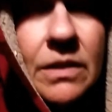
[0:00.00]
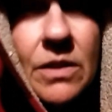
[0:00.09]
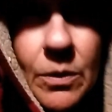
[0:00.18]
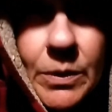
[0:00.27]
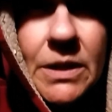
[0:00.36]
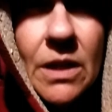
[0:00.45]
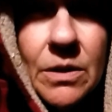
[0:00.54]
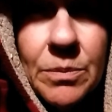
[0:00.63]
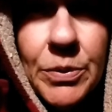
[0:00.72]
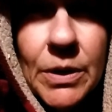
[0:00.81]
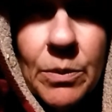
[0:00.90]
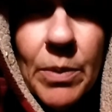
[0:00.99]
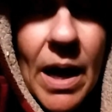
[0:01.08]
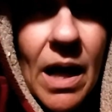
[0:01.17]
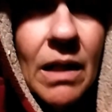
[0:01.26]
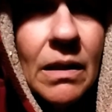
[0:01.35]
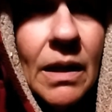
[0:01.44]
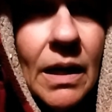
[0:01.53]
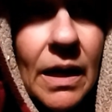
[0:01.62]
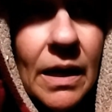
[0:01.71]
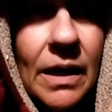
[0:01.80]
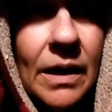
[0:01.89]
to know each other pretty well.
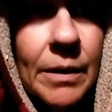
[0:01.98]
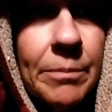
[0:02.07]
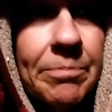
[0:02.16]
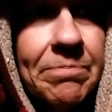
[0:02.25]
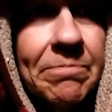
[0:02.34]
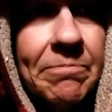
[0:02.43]
Um,